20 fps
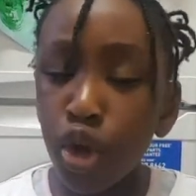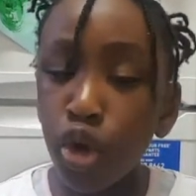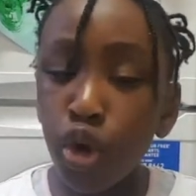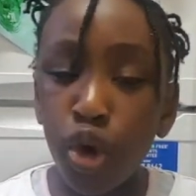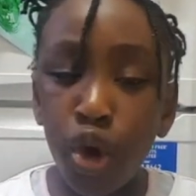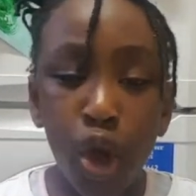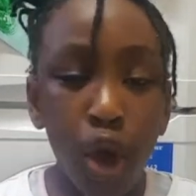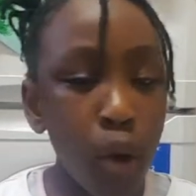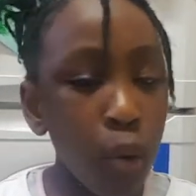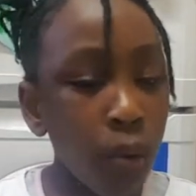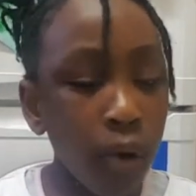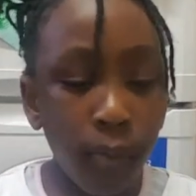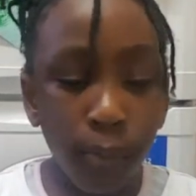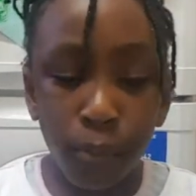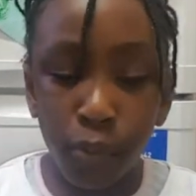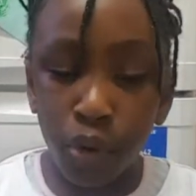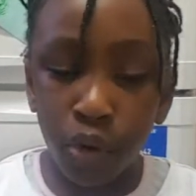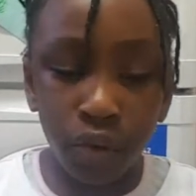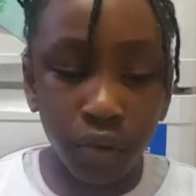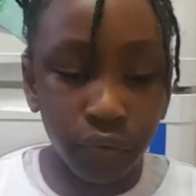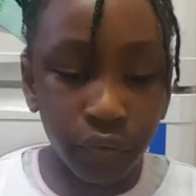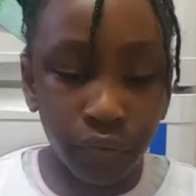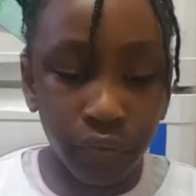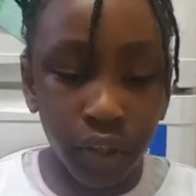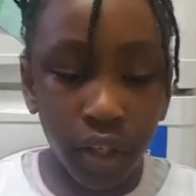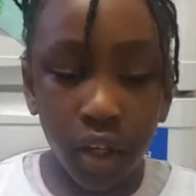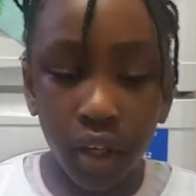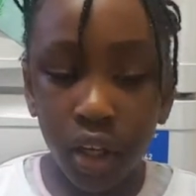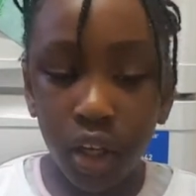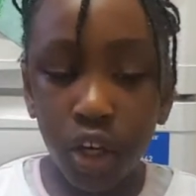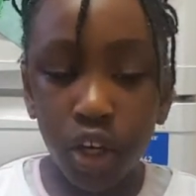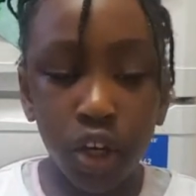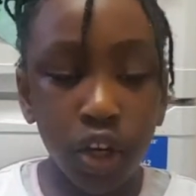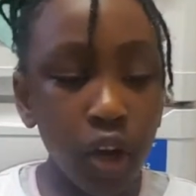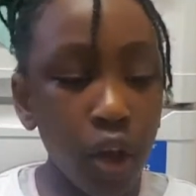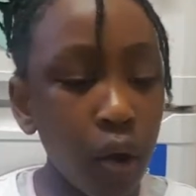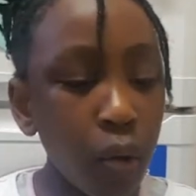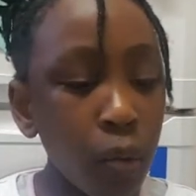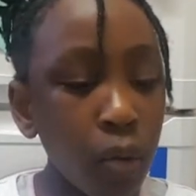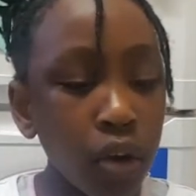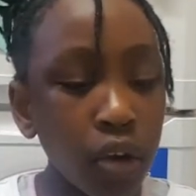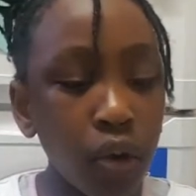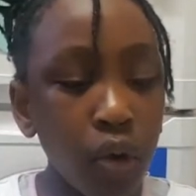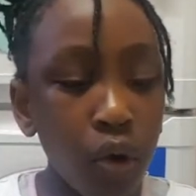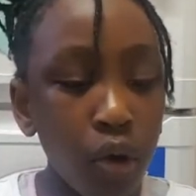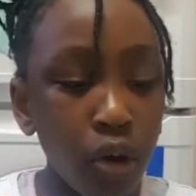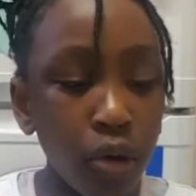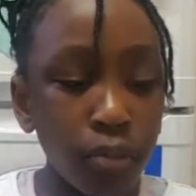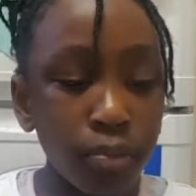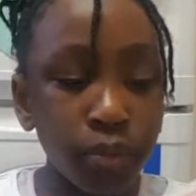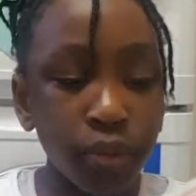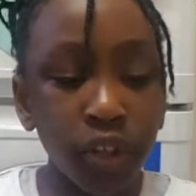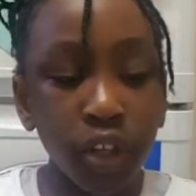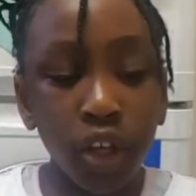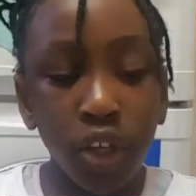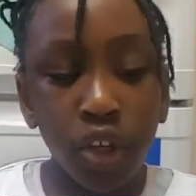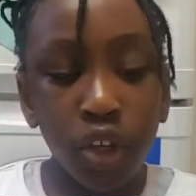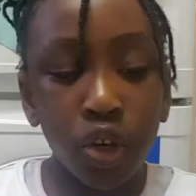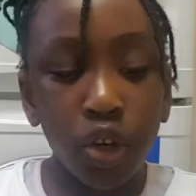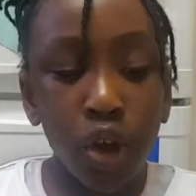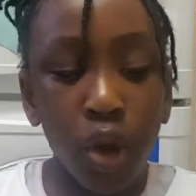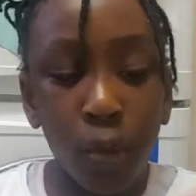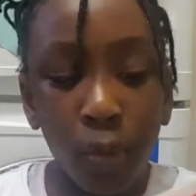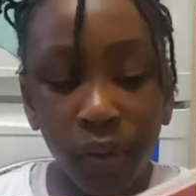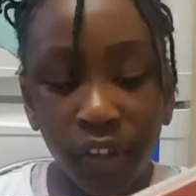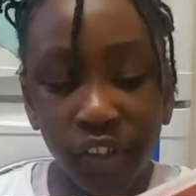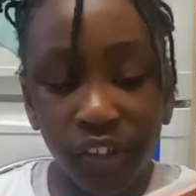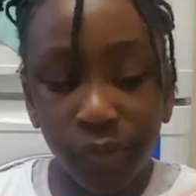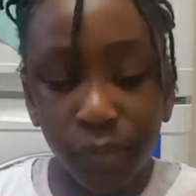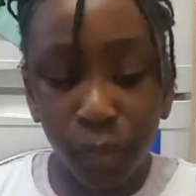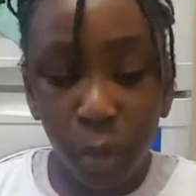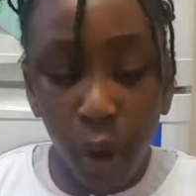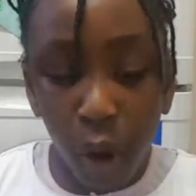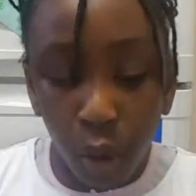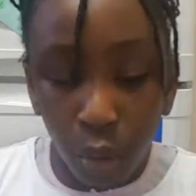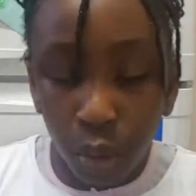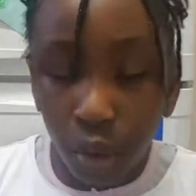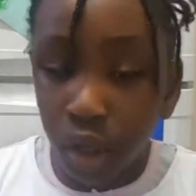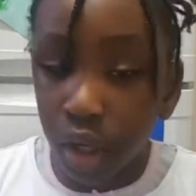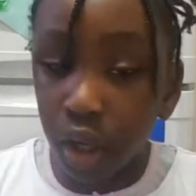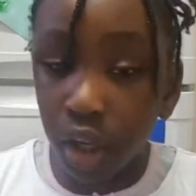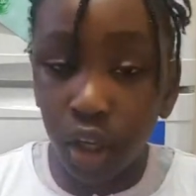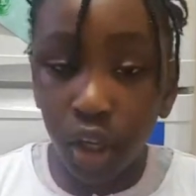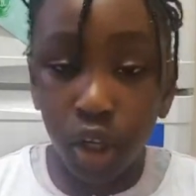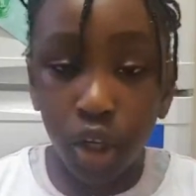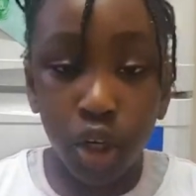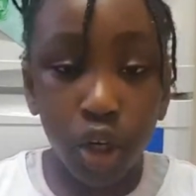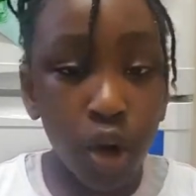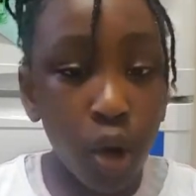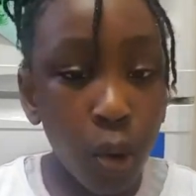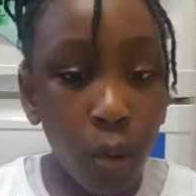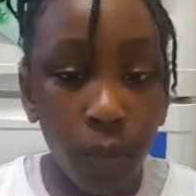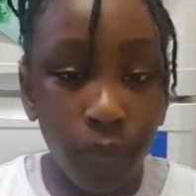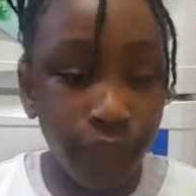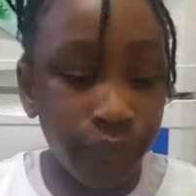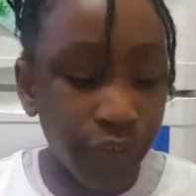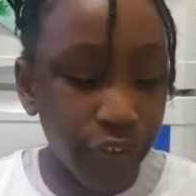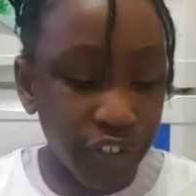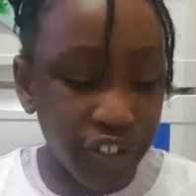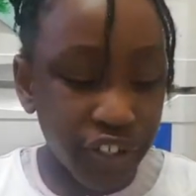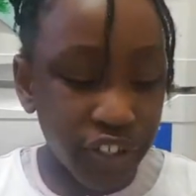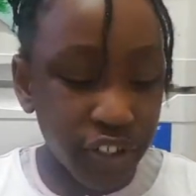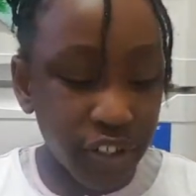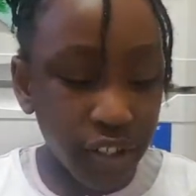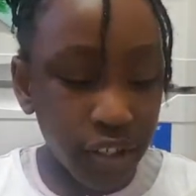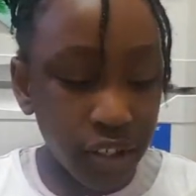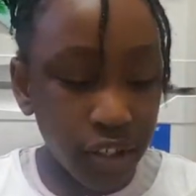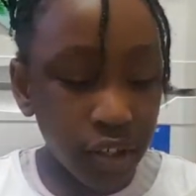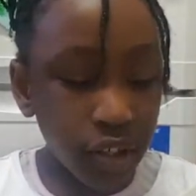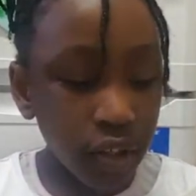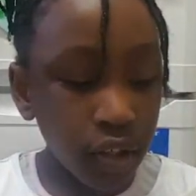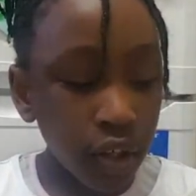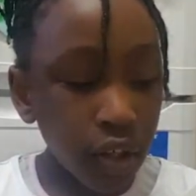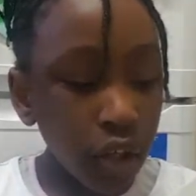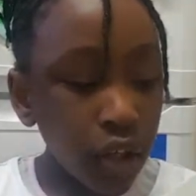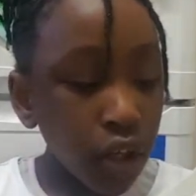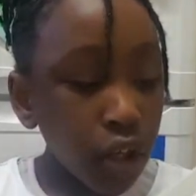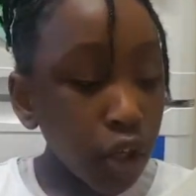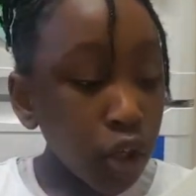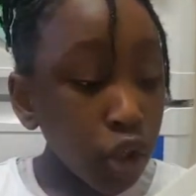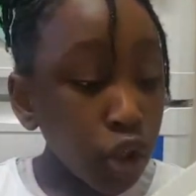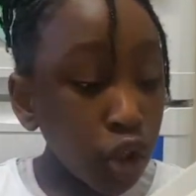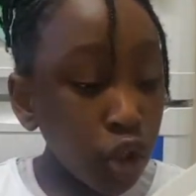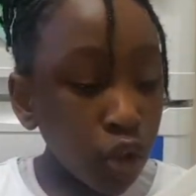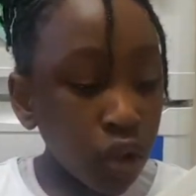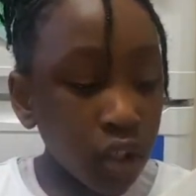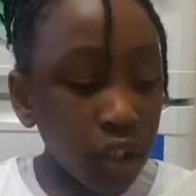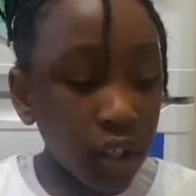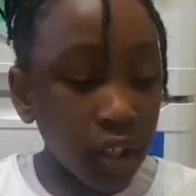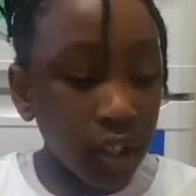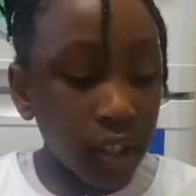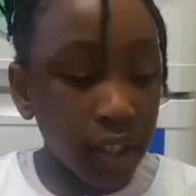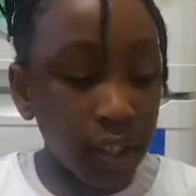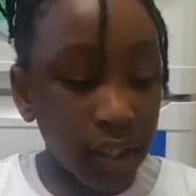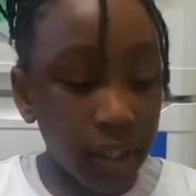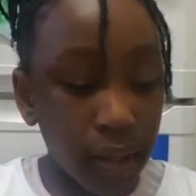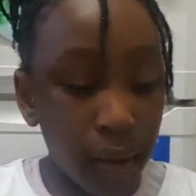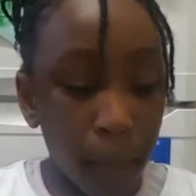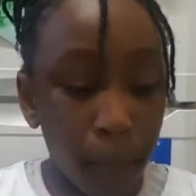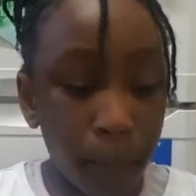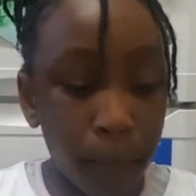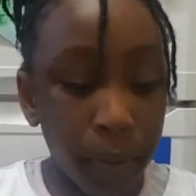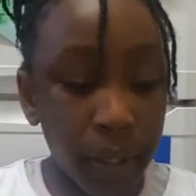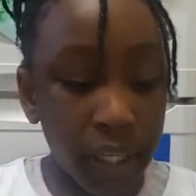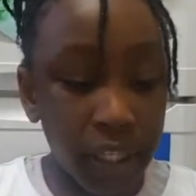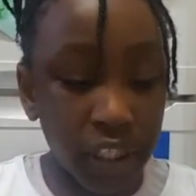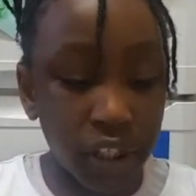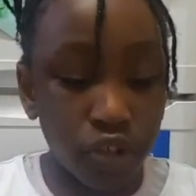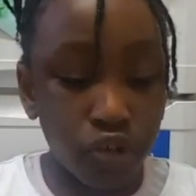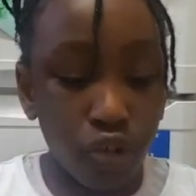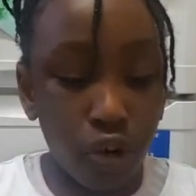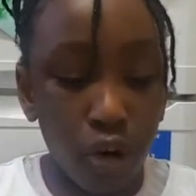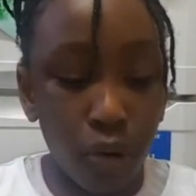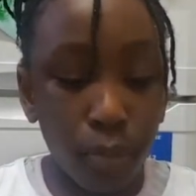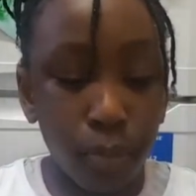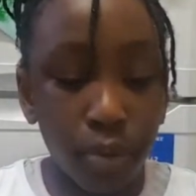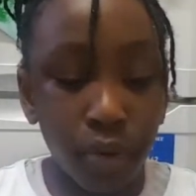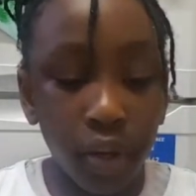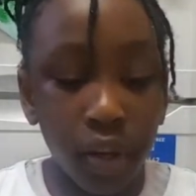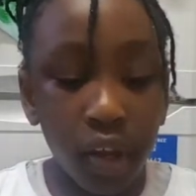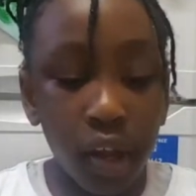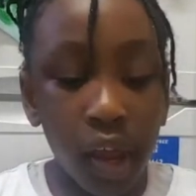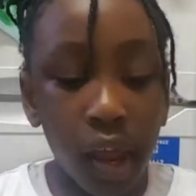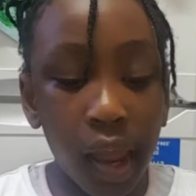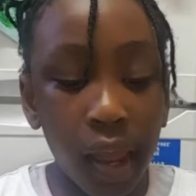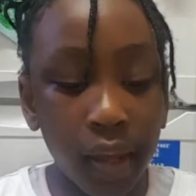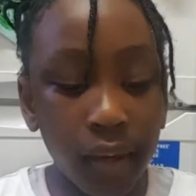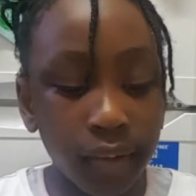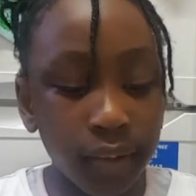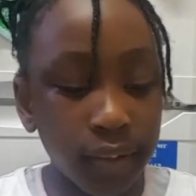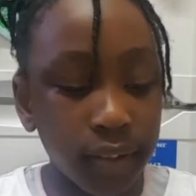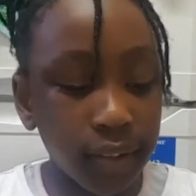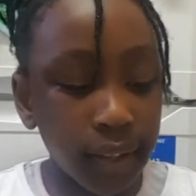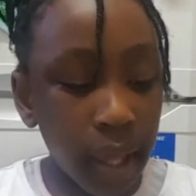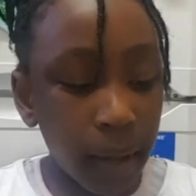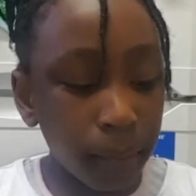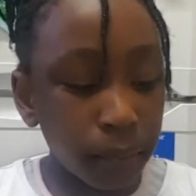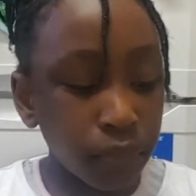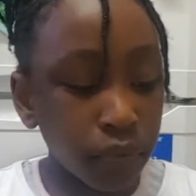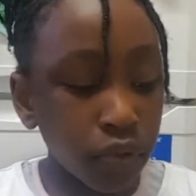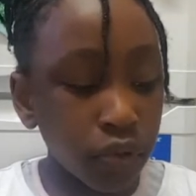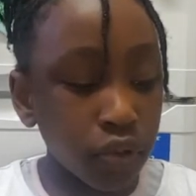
No one moved, no one hopped, no one spoke, no one fidgeted. You could hear a pin drop, except